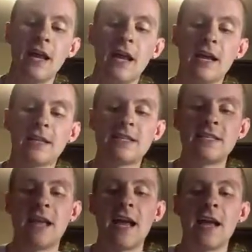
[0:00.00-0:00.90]
and
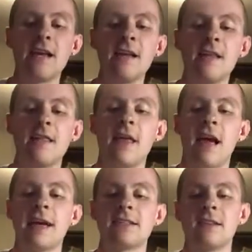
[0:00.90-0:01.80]
say
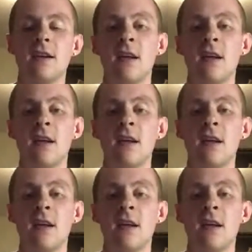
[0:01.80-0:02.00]
that